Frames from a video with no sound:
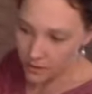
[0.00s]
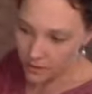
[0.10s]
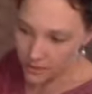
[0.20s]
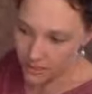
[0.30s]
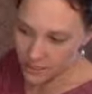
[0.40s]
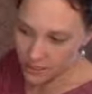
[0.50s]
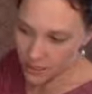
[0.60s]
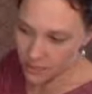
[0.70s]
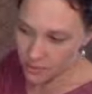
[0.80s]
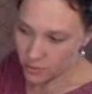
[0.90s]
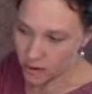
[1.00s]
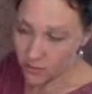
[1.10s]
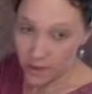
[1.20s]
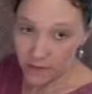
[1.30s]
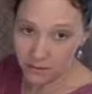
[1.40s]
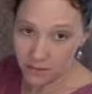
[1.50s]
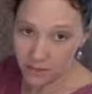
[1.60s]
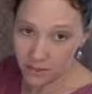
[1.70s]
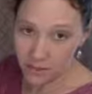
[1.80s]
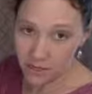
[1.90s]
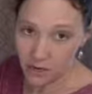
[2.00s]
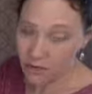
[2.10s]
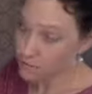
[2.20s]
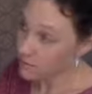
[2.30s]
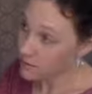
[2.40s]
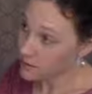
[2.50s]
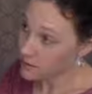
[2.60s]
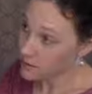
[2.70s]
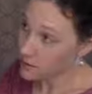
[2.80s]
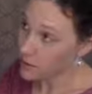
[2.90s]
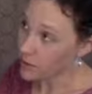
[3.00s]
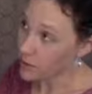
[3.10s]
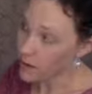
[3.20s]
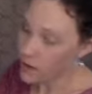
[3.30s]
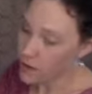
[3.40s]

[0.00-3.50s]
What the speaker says: this one is your power button, turns it on, starts going.